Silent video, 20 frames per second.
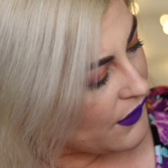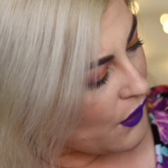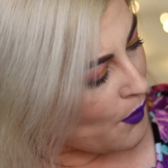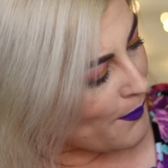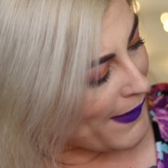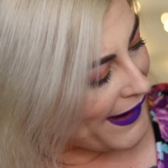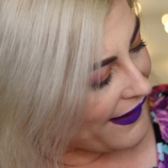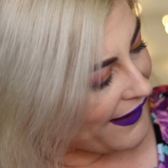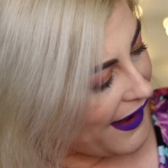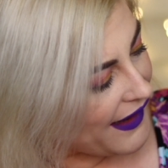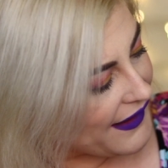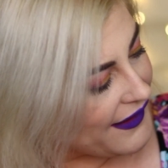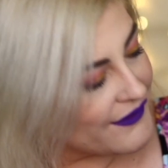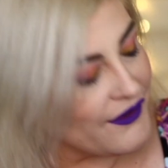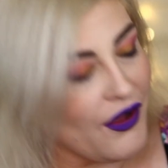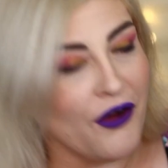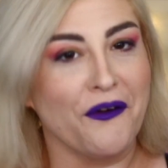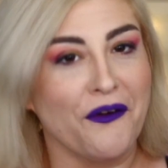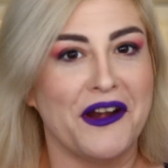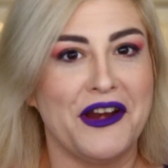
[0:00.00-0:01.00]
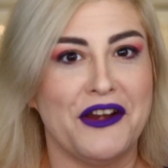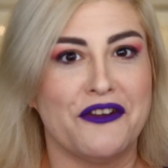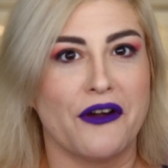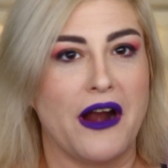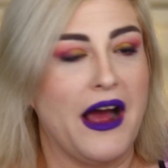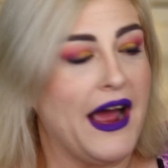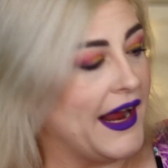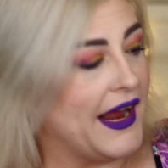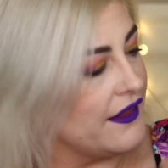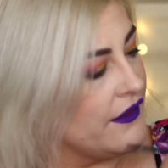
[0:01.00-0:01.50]
Oh my God, it's already
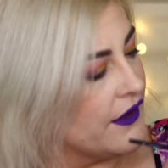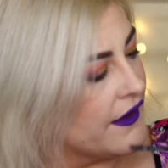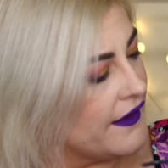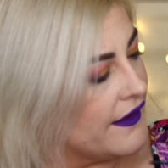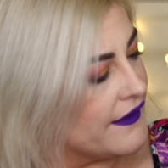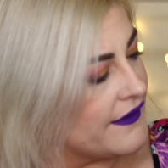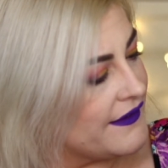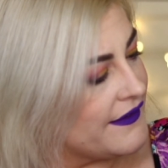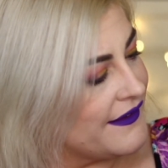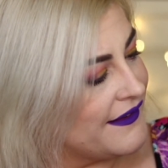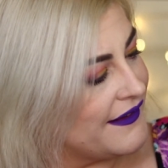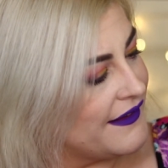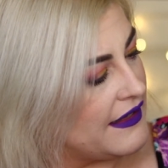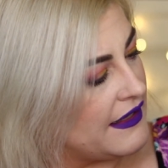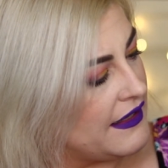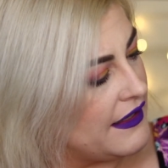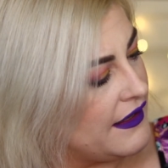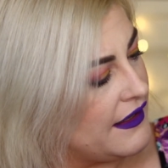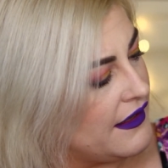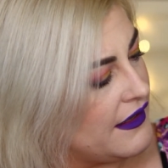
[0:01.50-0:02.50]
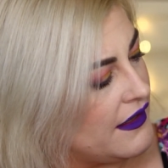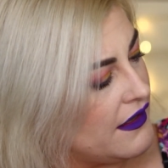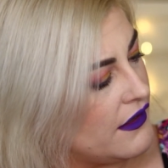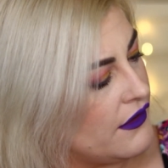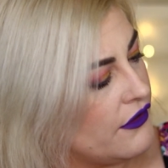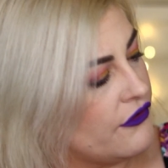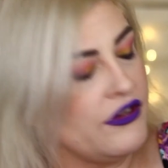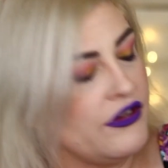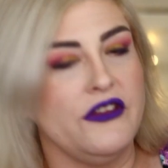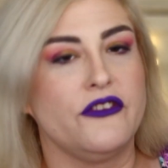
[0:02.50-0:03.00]
dry. Look at this.
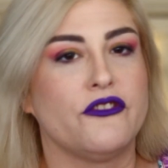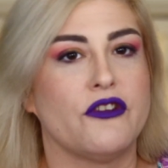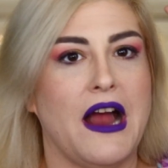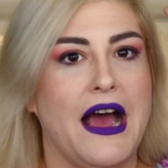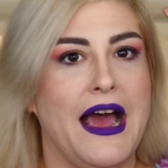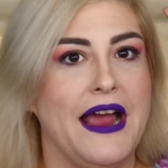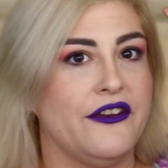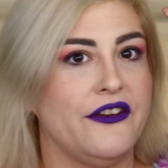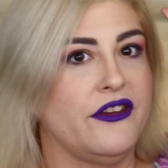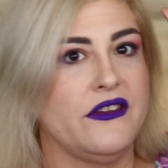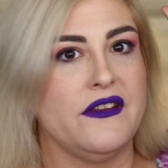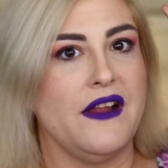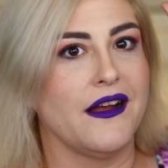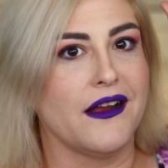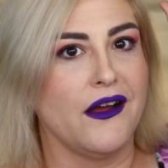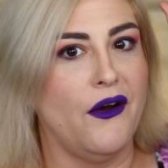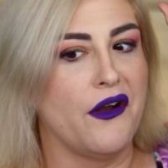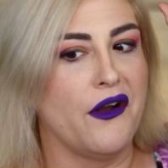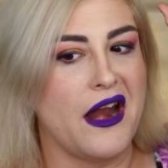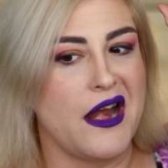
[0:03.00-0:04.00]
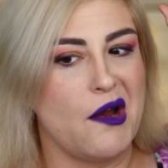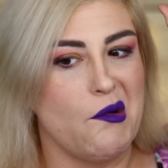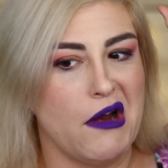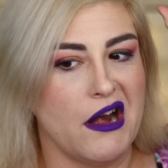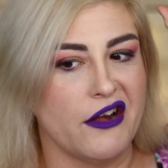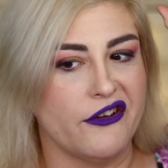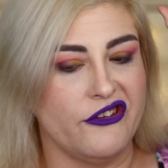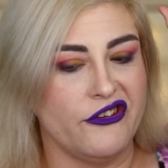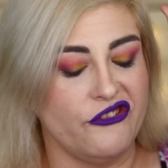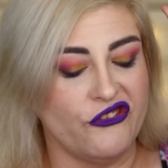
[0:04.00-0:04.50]
She's dry. She's not going
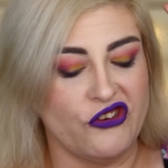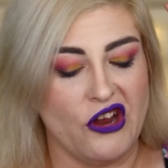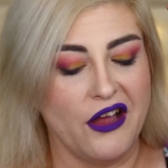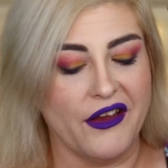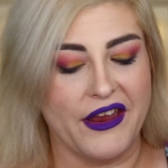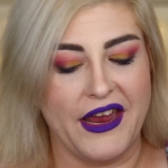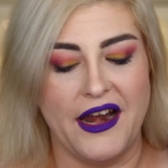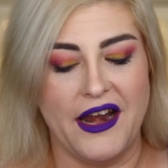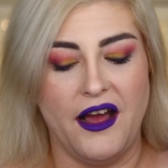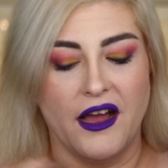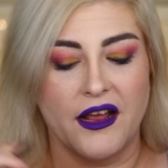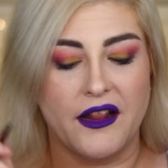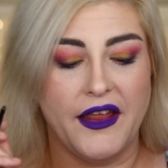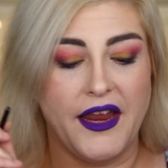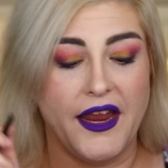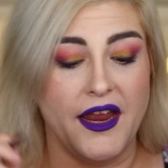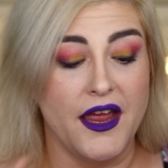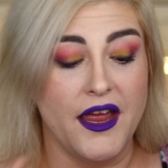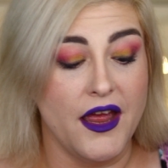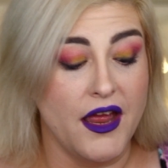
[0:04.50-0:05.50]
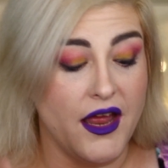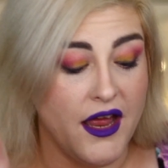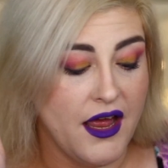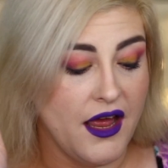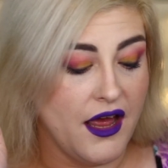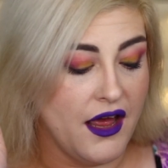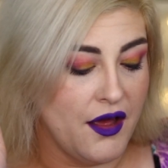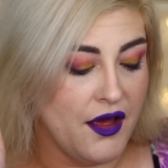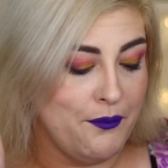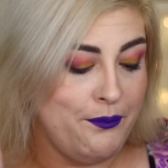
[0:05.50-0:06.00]
anywhere. She's chunky and ugly.
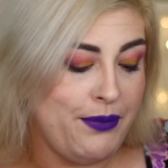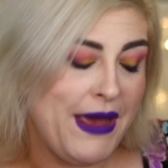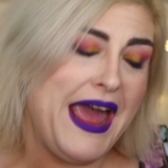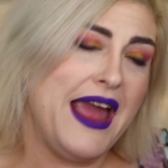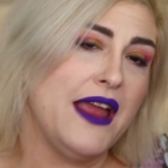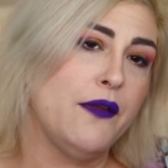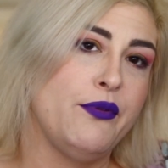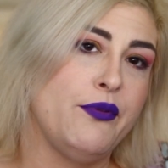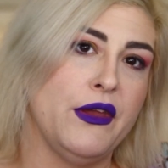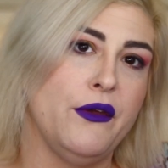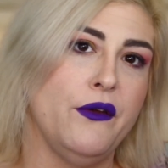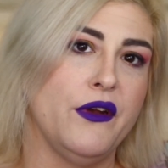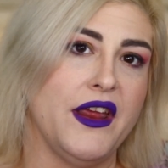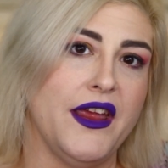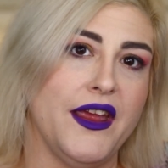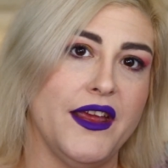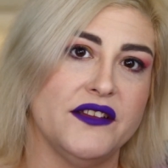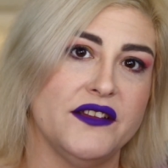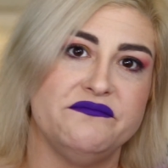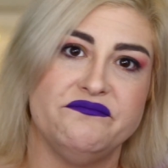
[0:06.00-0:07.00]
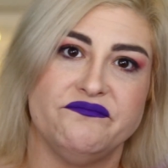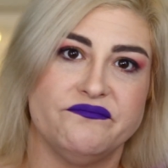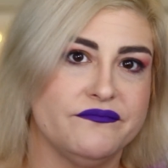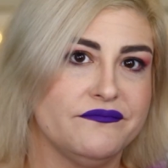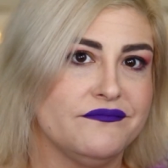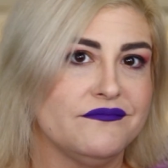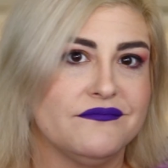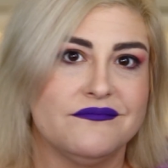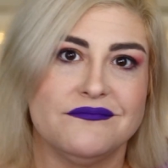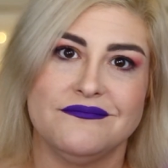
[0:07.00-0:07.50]
Bang beauty.
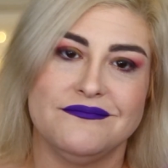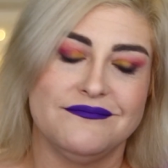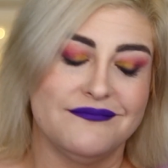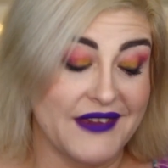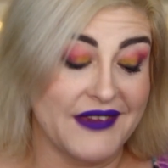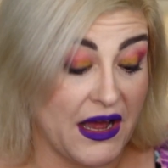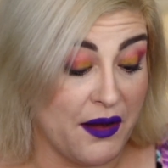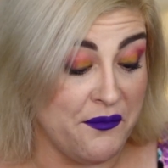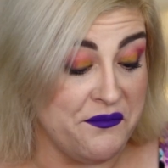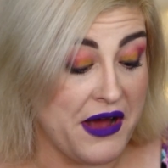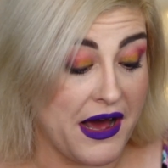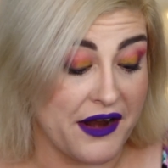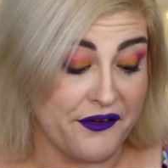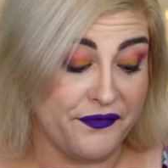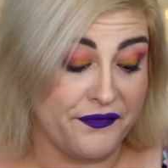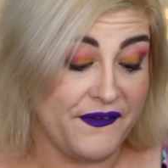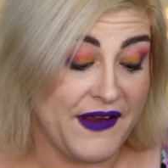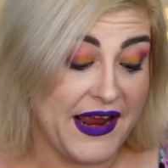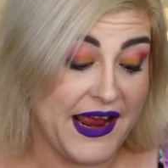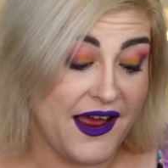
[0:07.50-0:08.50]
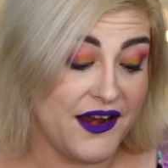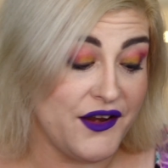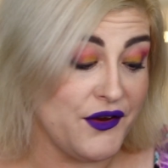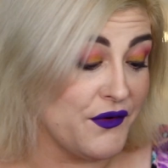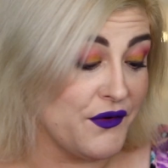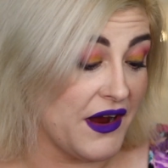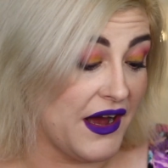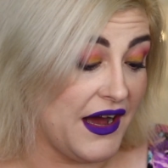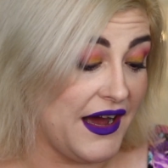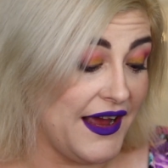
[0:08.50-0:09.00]
I'm not a fan, you
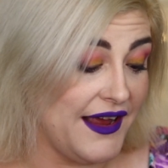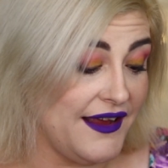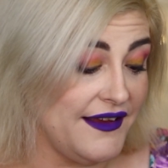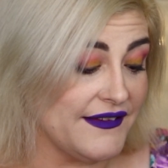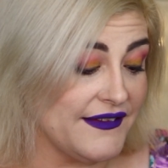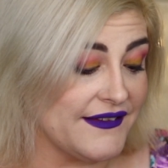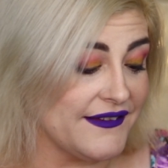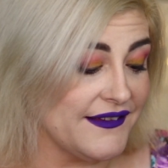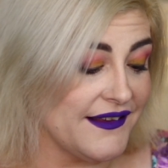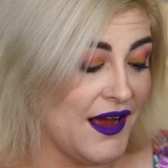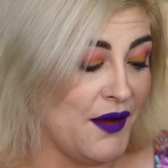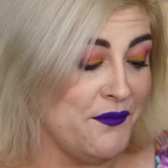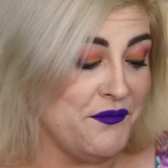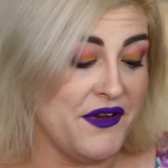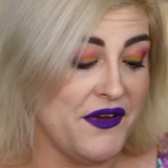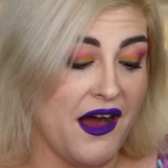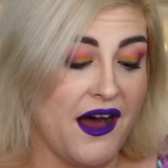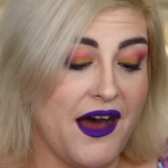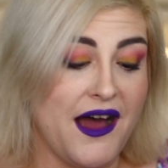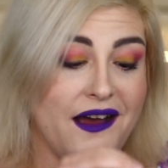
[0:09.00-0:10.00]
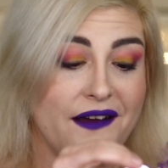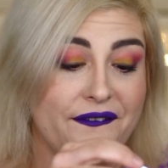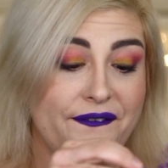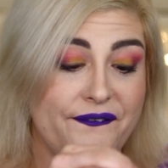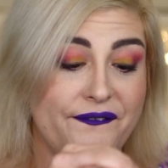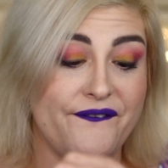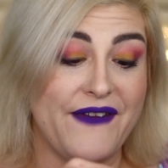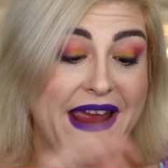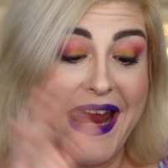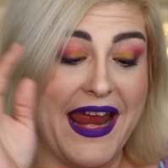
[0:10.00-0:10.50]
guys. I'm not
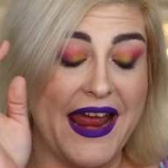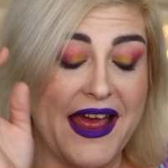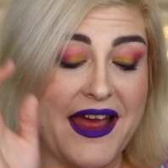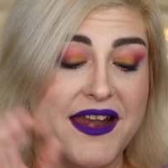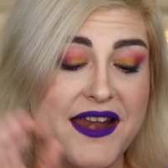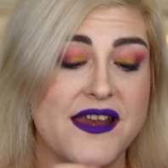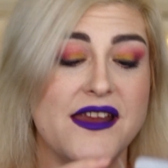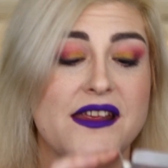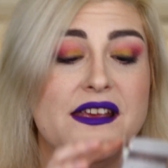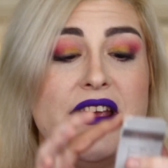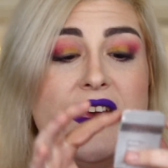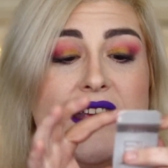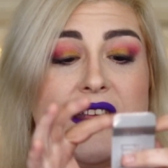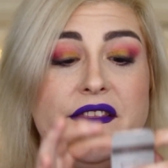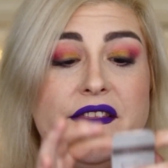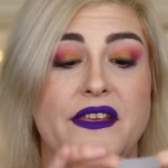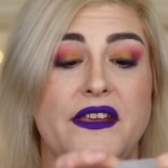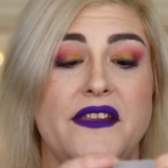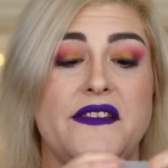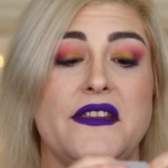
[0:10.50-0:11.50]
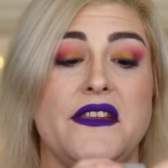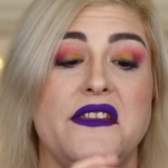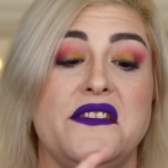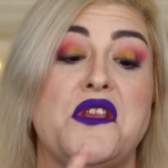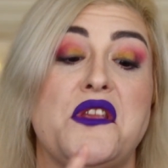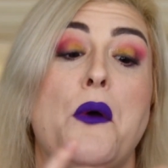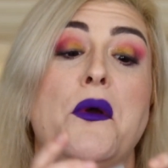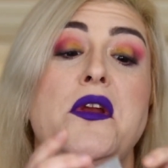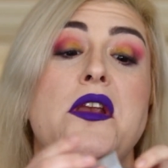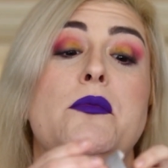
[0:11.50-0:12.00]
a fan. This is
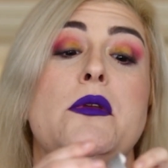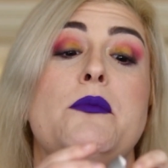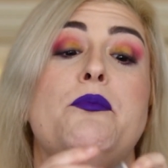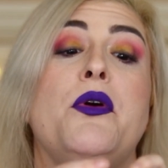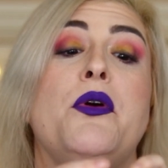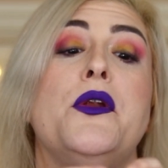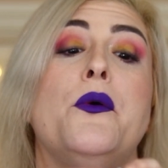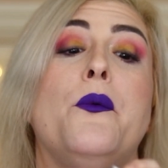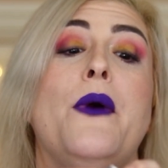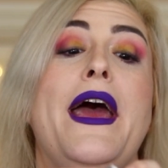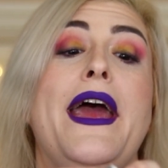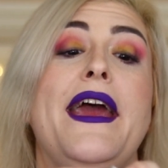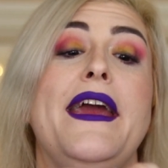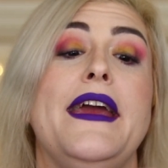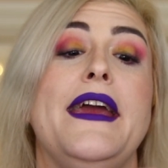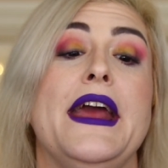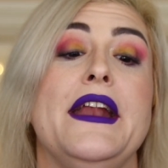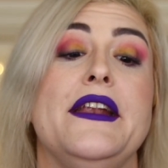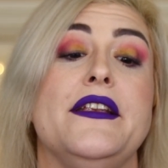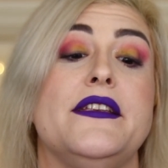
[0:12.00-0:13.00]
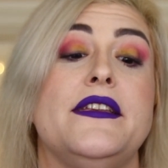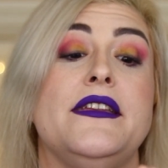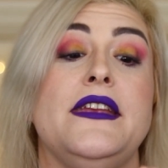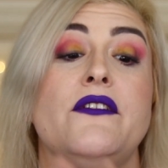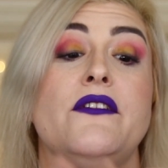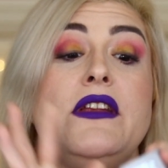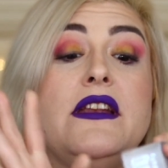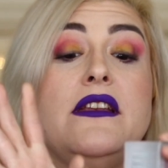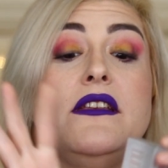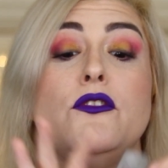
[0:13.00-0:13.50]
going to be put away and
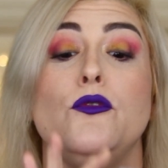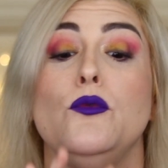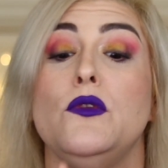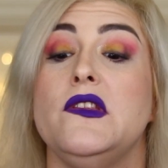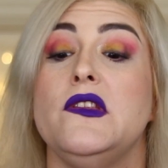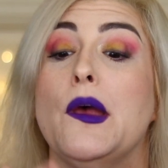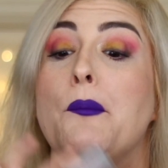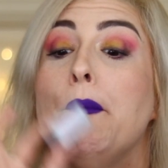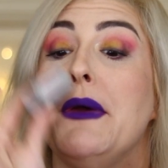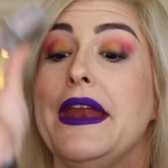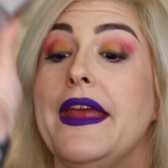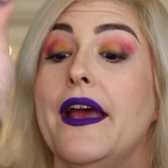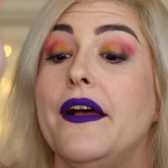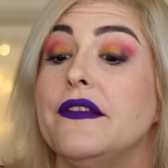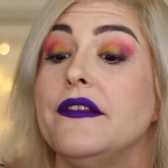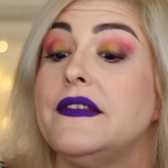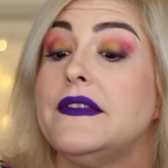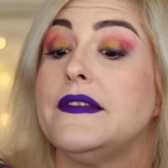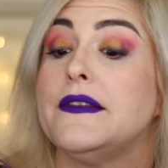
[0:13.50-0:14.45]
given to somebody else.